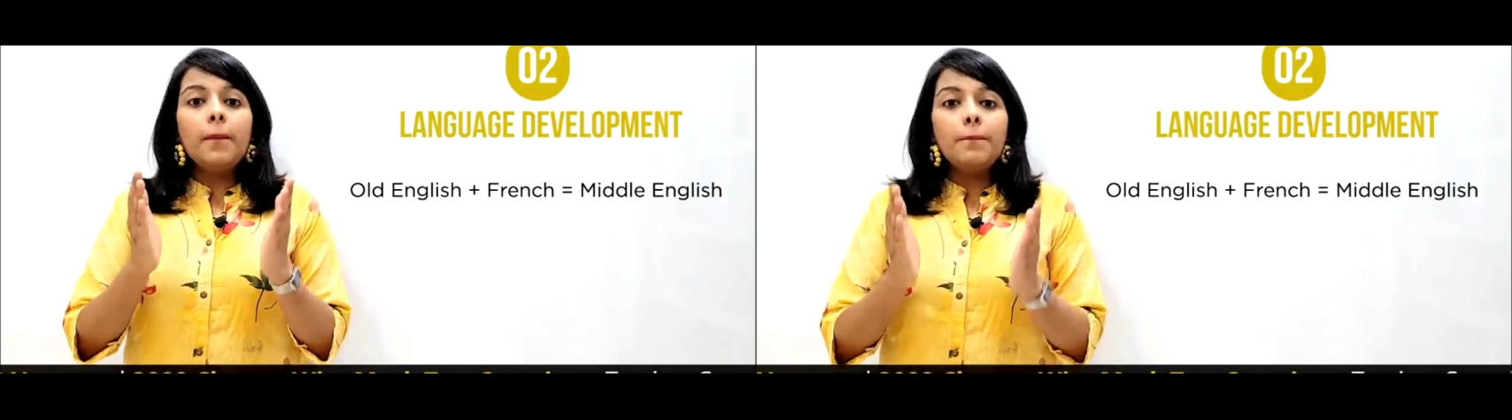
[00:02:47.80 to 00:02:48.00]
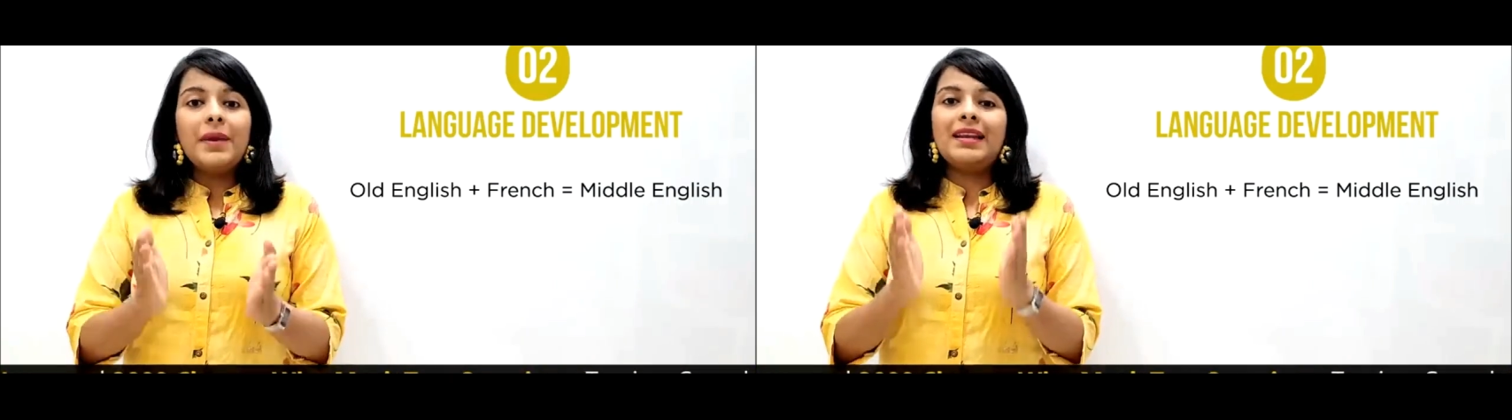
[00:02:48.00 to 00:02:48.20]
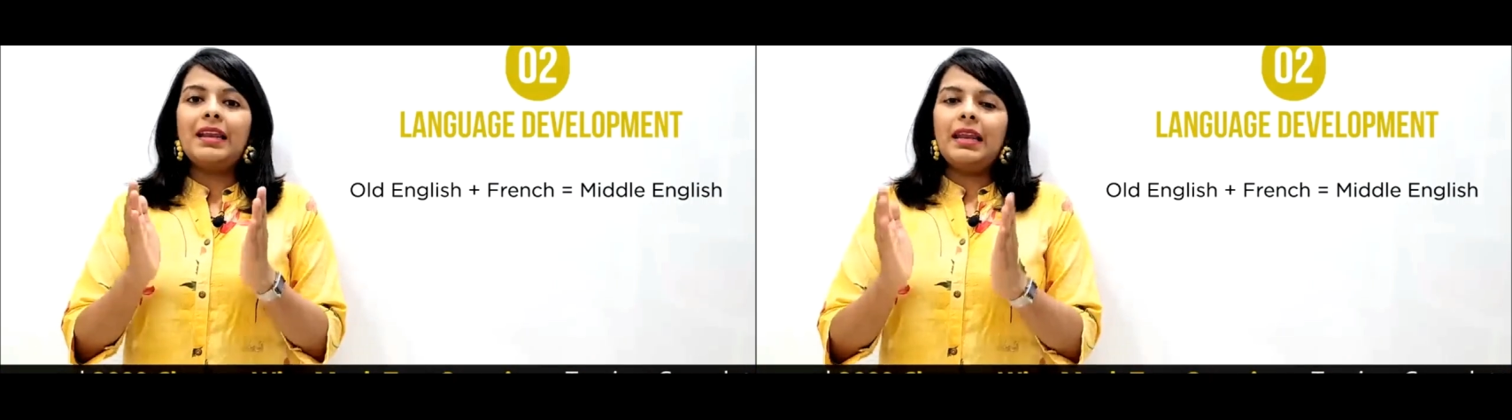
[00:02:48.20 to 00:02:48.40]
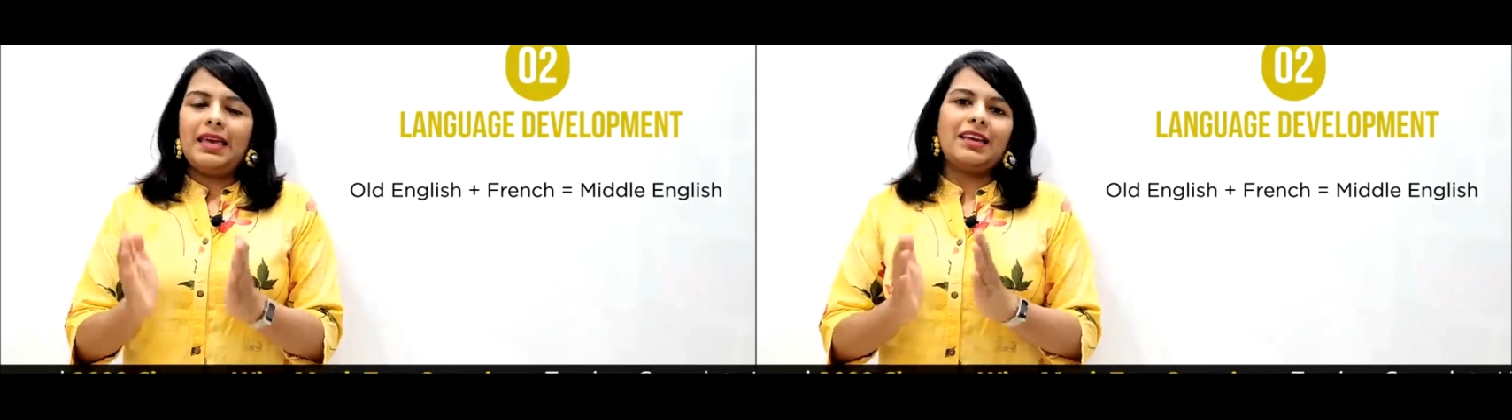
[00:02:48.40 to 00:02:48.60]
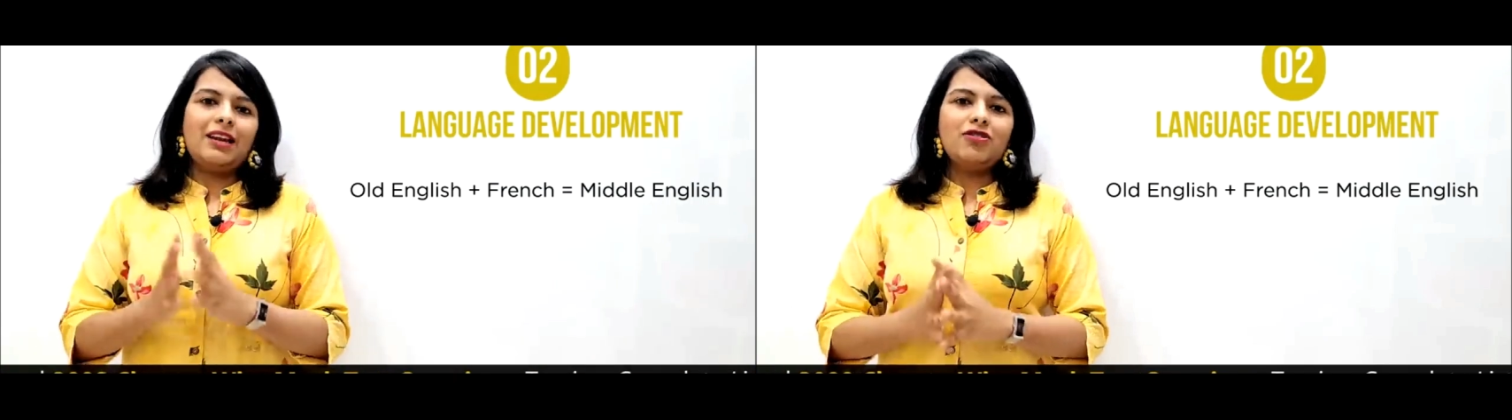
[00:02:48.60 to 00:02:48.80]
Middle
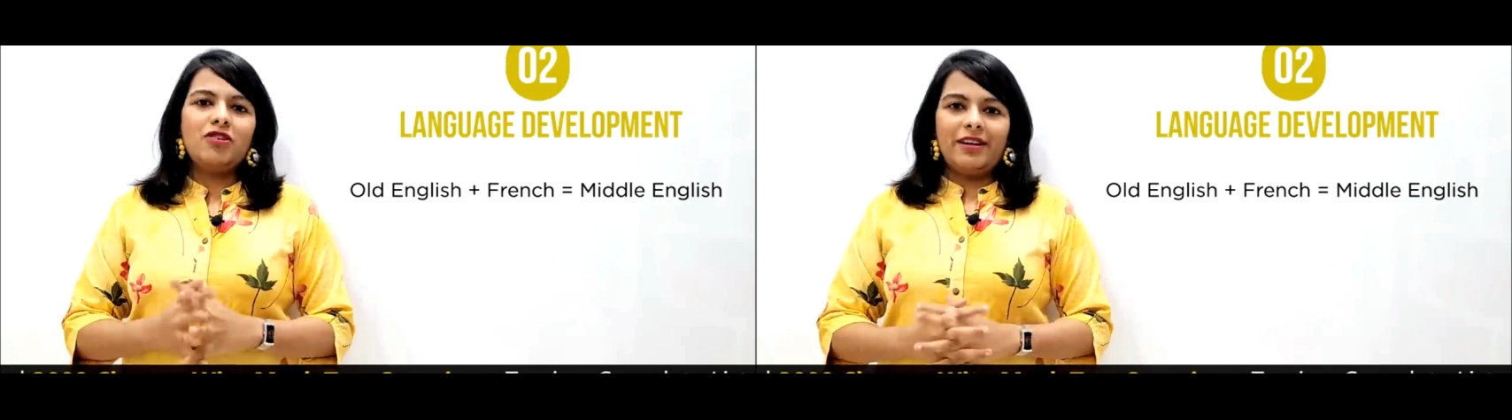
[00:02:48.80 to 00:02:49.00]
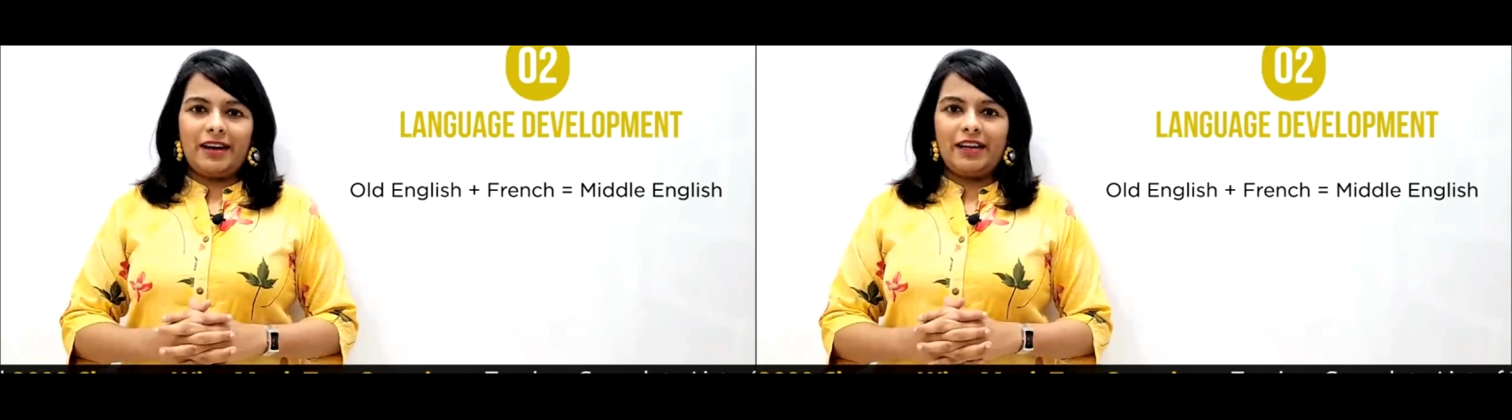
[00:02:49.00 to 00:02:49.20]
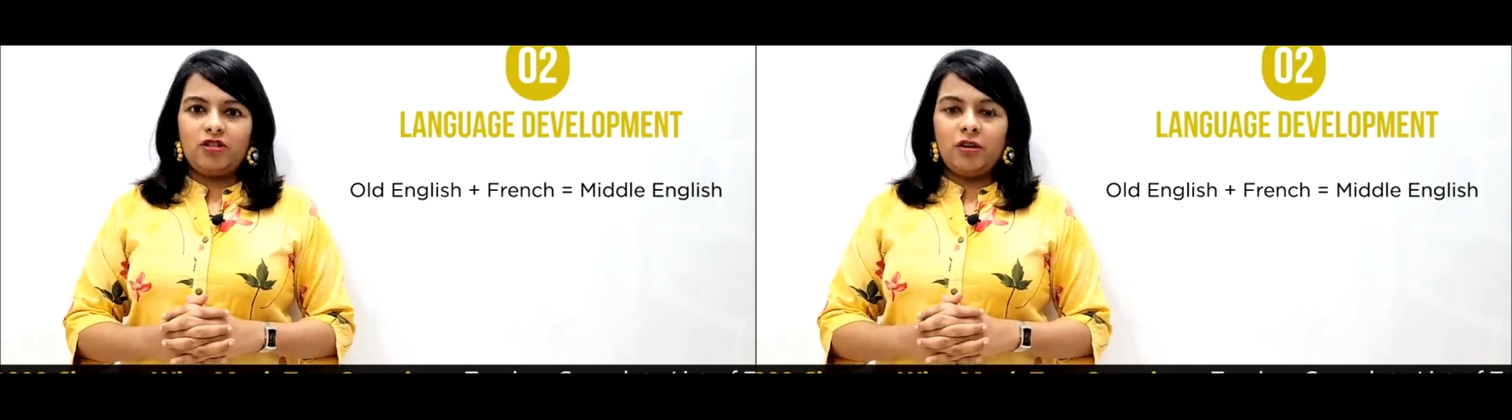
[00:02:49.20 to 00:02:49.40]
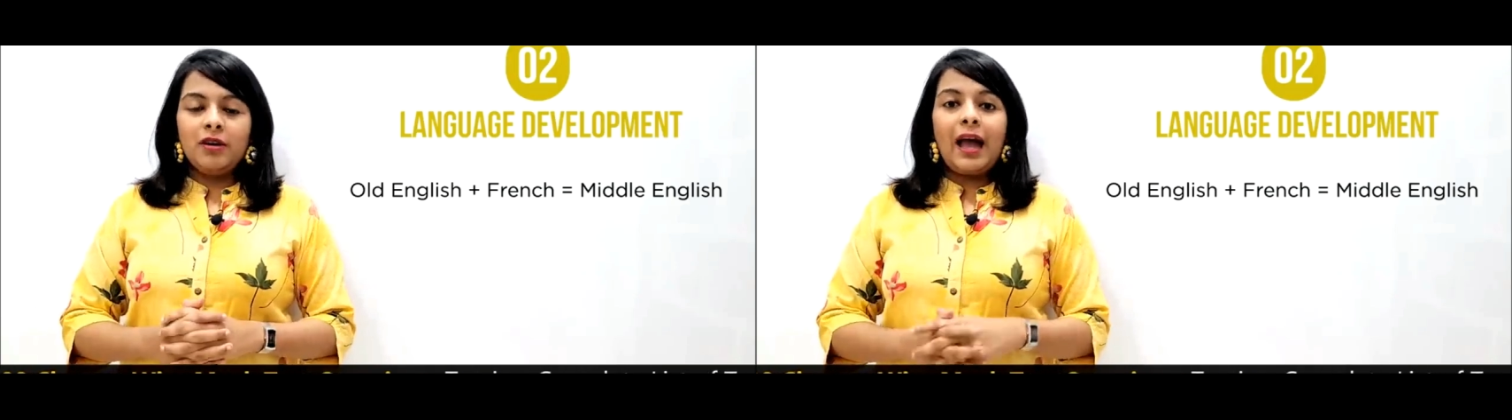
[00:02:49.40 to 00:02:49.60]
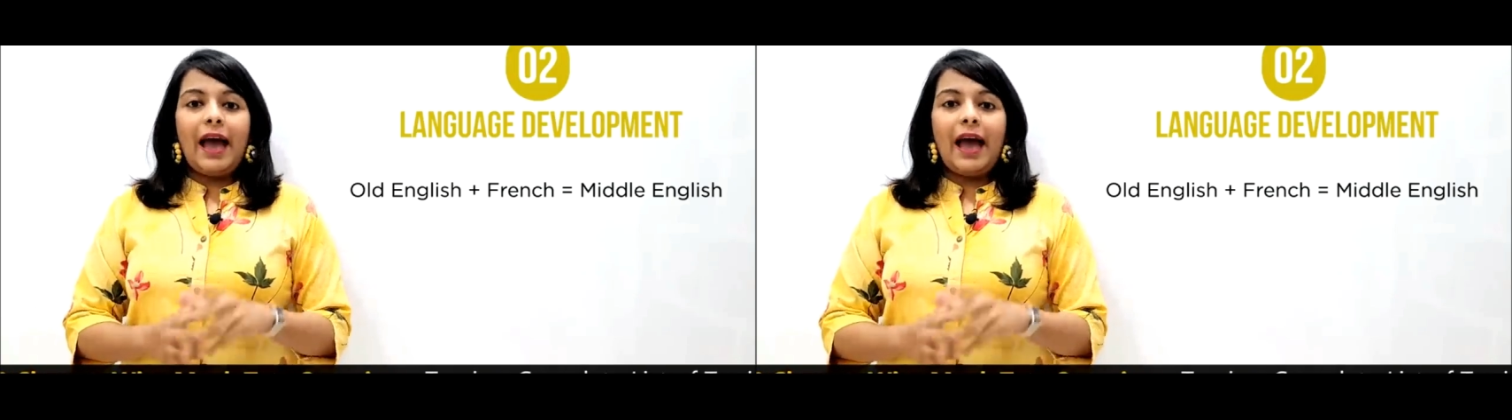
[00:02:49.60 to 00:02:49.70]
English literature.